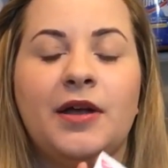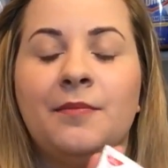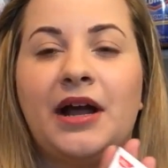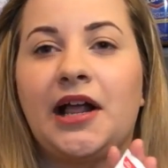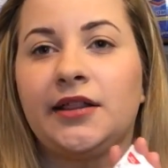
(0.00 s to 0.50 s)

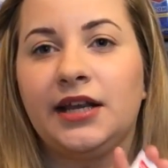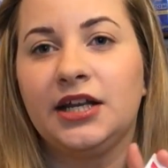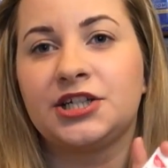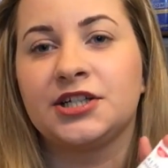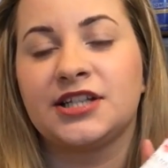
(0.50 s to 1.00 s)
In my
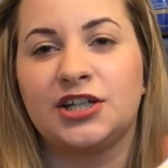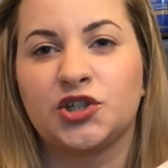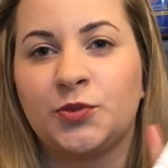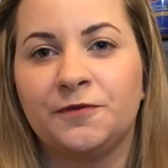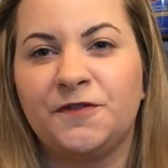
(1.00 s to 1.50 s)
calculations I
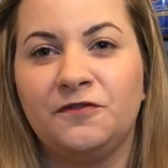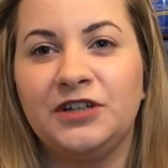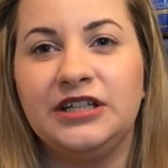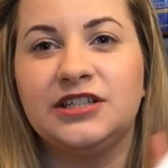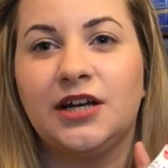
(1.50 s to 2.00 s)
just put
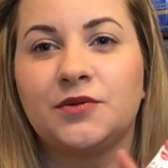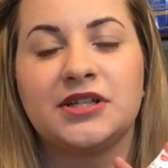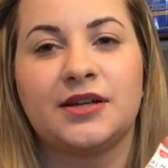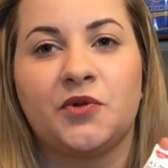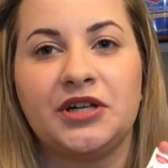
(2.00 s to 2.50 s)
15 down
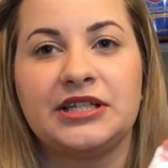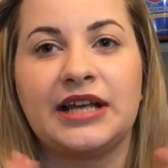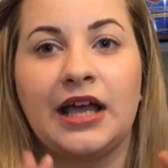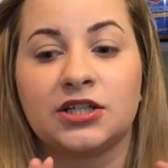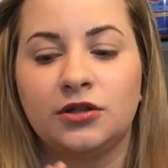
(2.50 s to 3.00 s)
because I wanted to
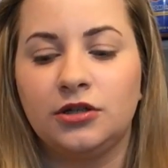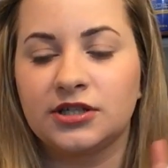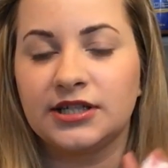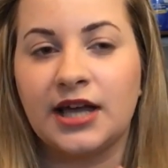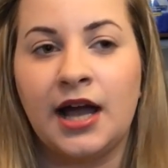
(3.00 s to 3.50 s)
get as
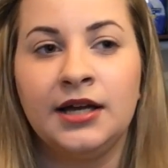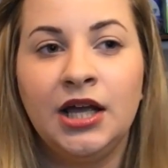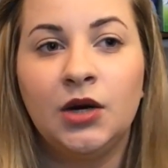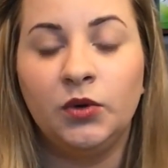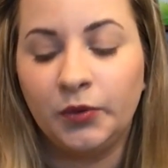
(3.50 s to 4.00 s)
close to that.
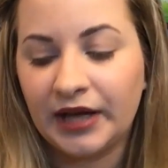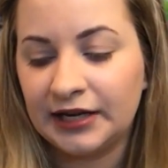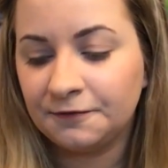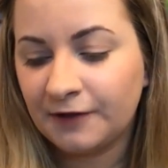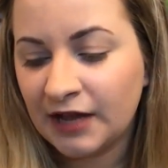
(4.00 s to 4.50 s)
We were
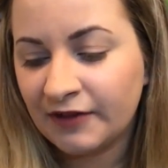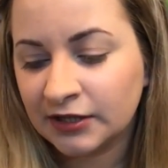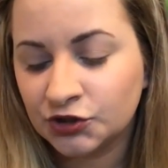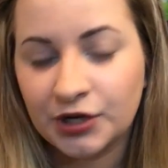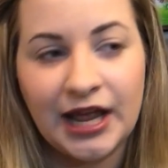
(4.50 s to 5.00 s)
getting 5
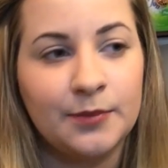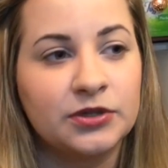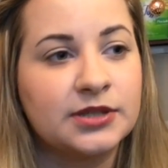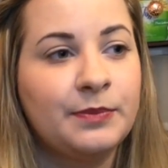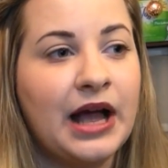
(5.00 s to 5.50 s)
extra care
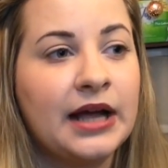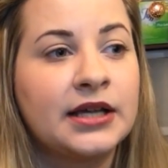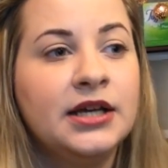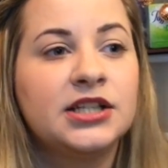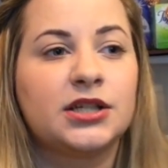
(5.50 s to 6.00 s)
books
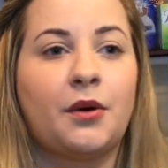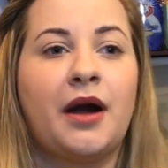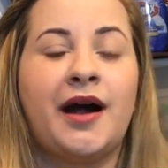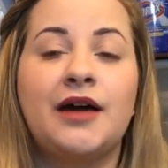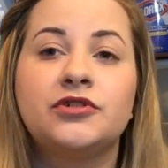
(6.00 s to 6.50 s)
back, so
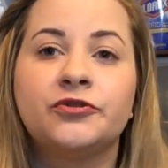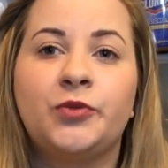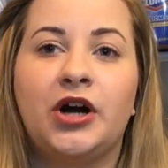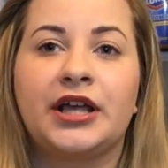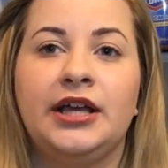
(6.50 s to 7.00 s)
our out of
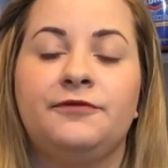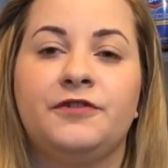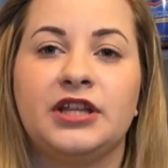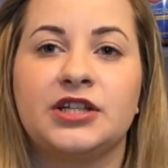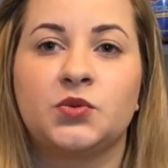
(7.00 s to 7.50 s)
pocket
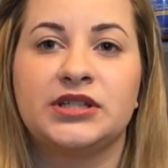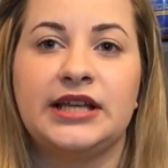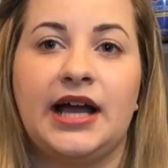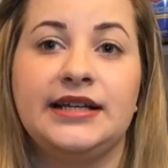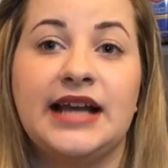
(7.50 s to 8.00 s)
for this was
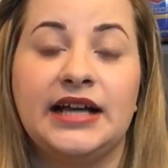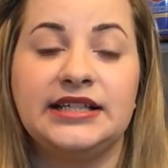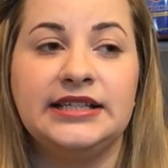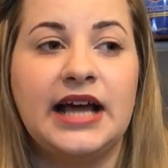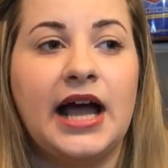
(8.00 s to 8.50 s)

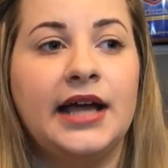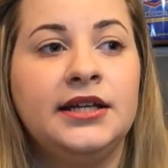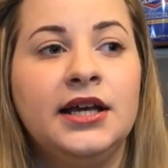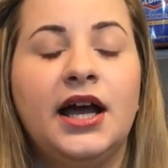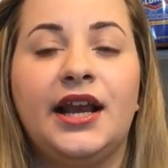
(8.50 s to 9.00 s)

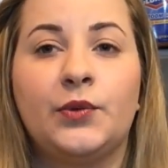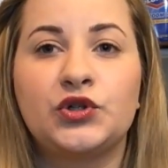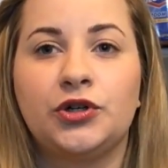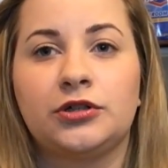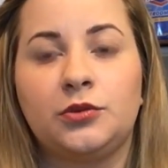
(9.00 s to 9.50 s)
$9.99 and our
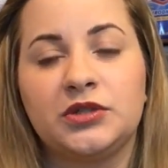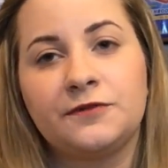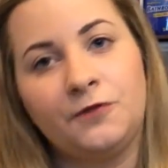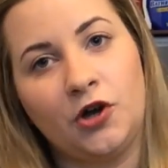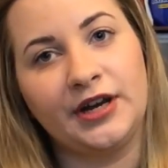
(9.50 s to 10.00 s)
total
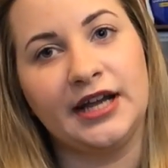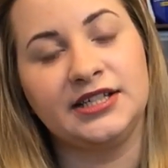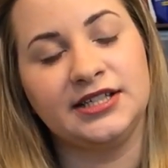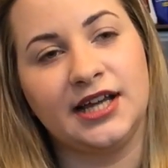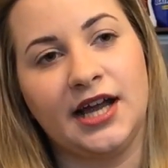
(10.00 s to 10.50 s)
was
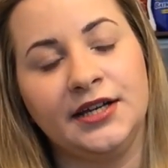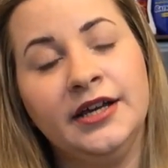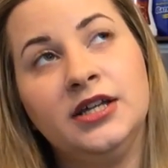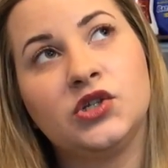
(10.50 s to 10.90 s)
$4.99.